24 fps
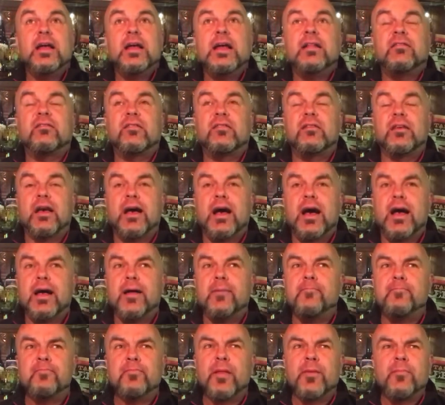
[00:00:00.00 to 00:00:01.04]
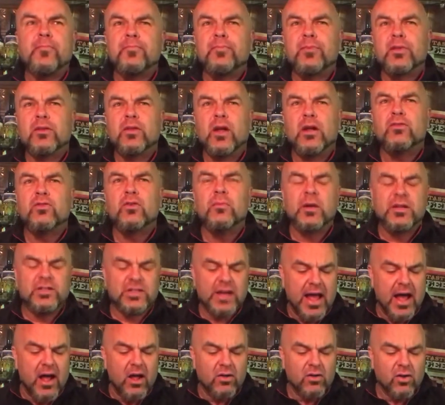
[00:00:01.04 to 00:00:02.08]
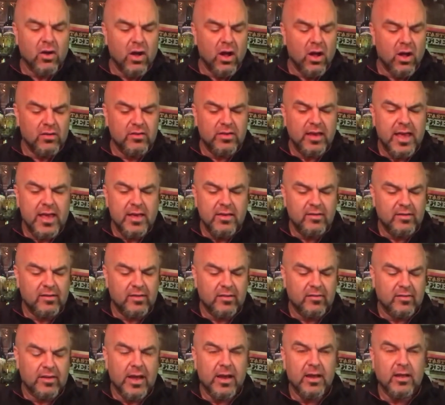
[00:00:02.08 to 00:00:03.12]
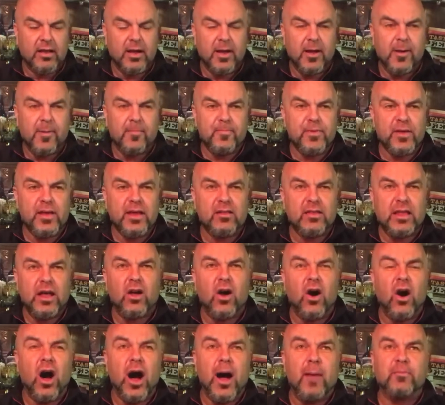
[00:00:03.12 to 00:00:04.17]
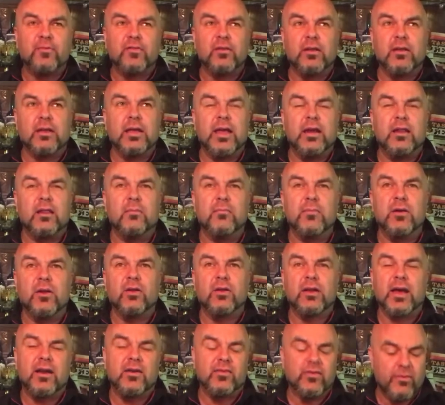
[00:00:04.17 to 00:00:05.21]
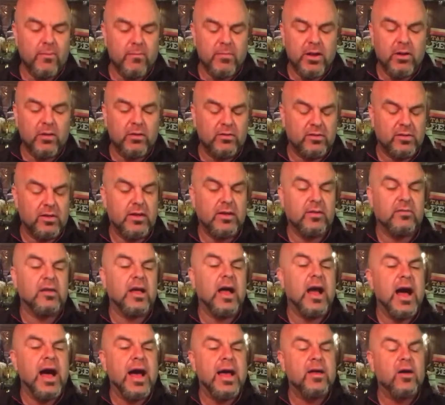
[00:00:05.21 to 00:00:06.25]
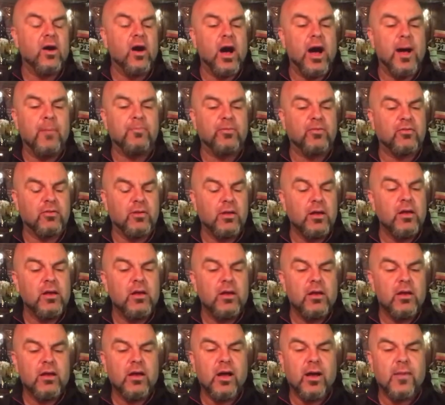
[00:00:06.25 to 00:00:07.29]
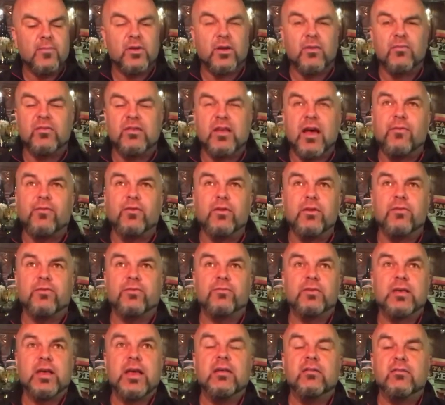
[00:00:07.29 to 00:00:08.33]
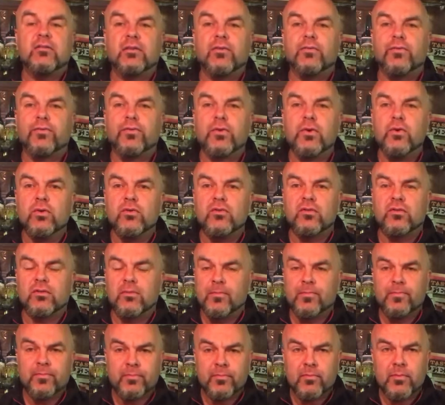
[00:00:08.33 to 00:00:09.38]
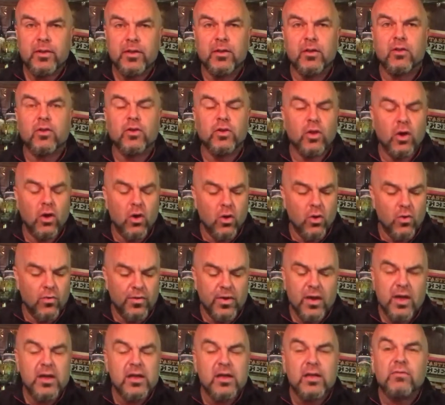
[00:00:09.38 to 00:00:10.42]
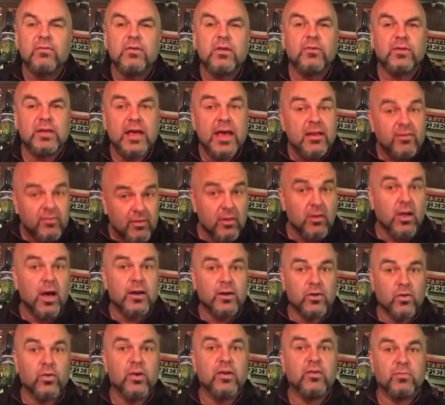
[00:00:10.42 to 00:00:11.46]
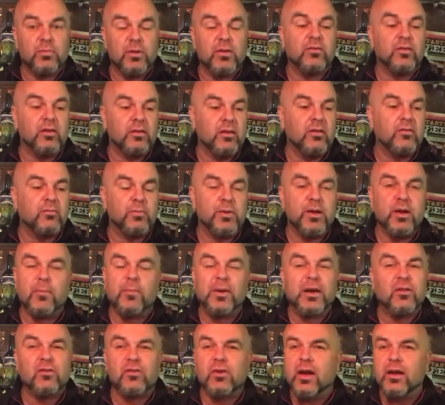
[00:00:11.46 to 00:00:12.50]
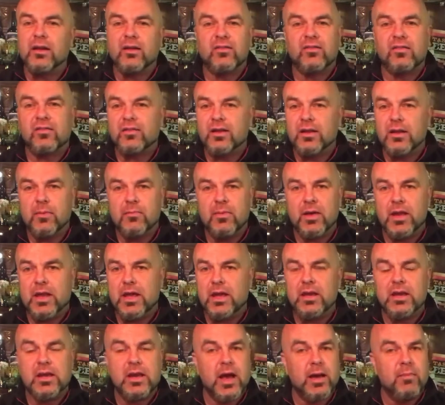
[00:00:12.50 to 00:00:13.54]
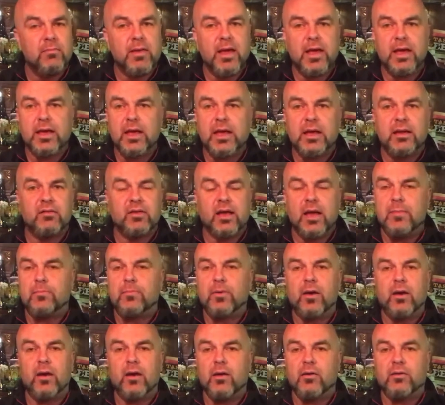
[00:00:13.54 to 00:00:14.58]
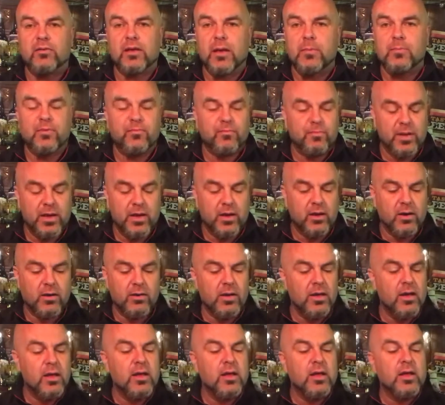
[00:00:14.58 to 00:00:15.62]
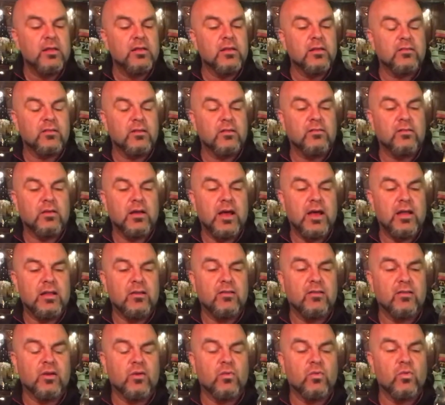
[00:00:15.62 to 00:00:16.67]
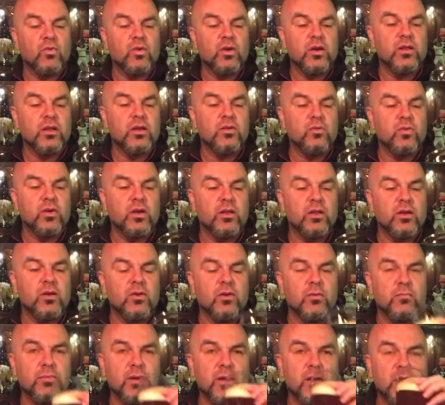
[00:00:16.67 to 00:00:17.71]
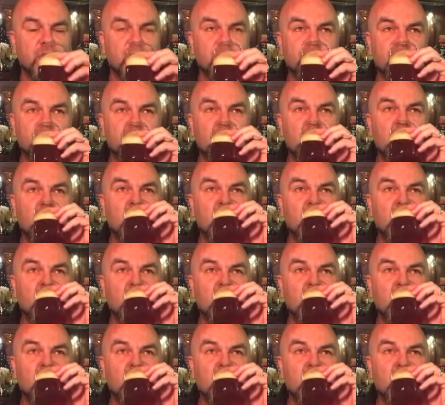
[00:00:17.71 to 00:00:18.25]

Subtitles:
It's not too much alcohol taste. It's got you get the hops and again in the middle, kind of a middle to high hops. You can definitely taste the fruits and the clove. You taste a lot of Christmas in this beer, but it's not a cinnamony, nutmeggy type of beer. This is a really, really good beer.